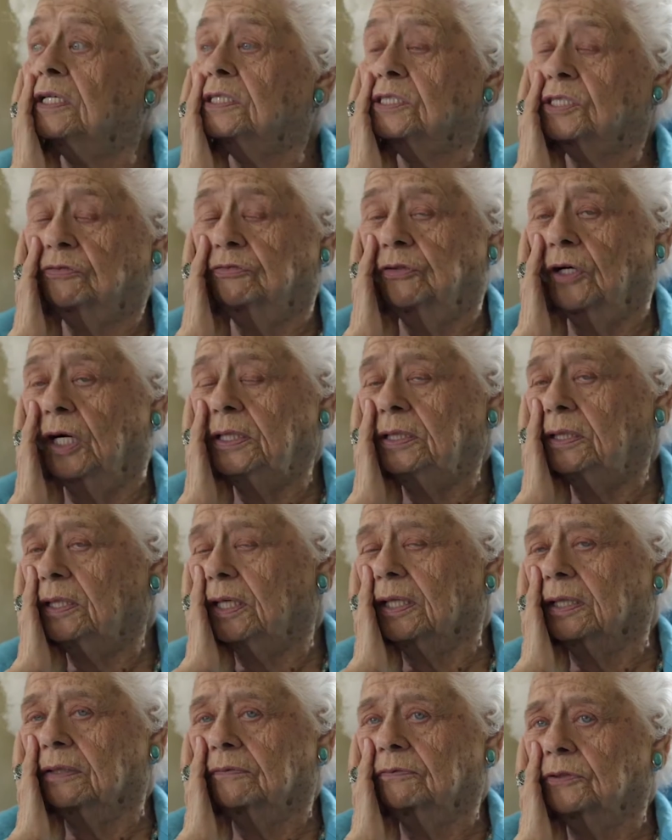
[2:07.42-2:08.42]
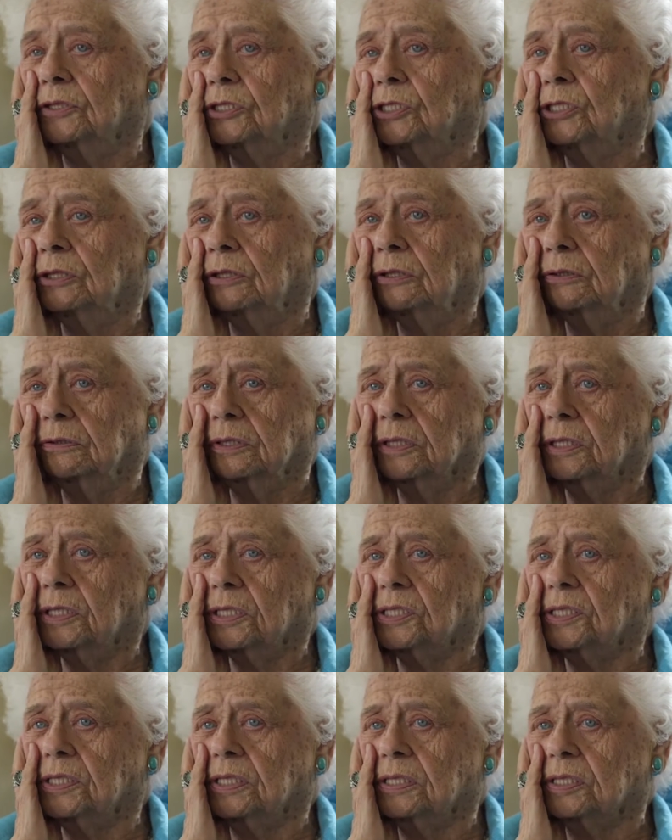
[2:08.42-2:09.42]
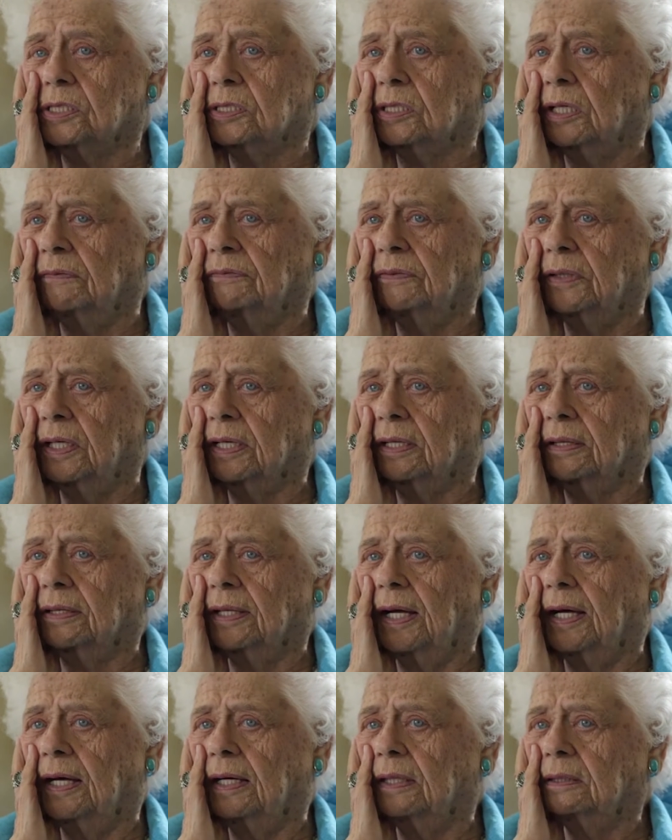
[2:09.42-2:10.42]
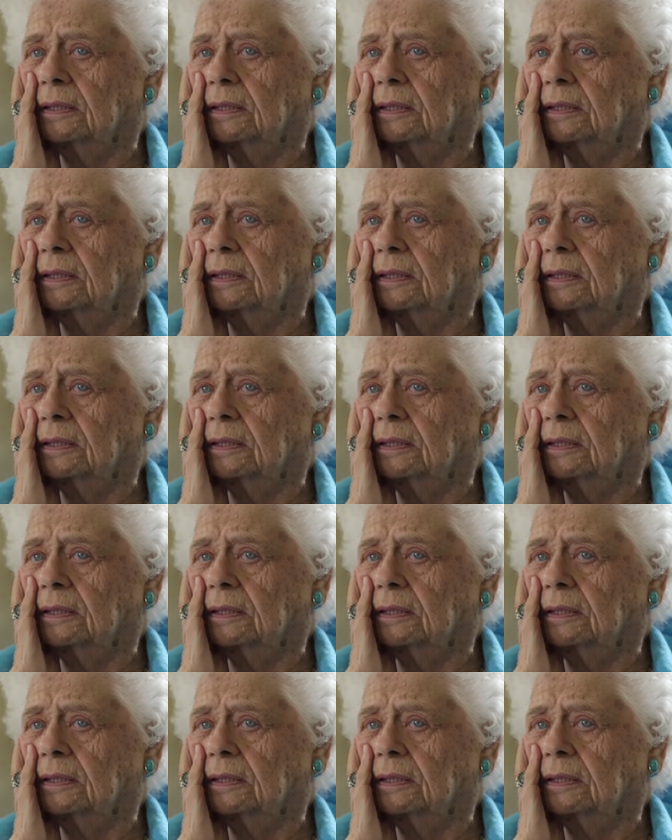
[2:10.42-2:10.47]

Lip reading: It's frightening for children to see stuff like that.